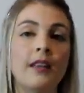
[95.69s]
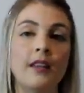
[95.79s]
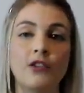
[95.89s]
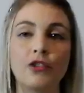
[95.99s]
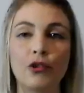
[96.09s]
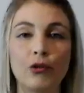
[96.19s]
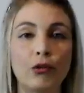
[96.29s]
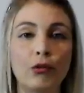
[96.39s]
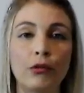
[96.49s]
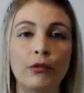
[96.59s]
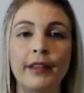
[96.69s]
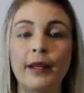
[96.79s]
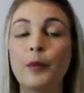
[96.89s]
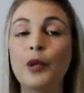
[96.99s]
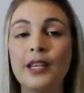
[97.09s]
their school, the
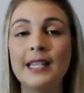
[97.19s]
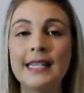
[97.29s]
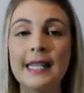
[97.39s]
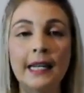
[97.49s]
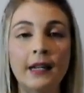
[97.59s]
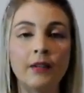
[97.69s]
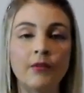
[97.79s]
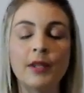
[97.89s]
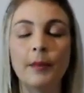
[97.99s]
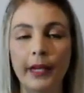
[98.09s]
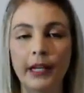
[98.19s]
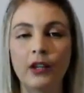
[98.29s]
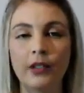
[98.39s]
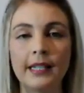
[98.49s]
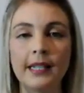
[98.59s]
community, depending
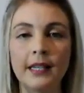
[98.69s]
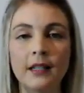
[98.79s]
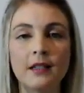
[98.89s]
on their needs.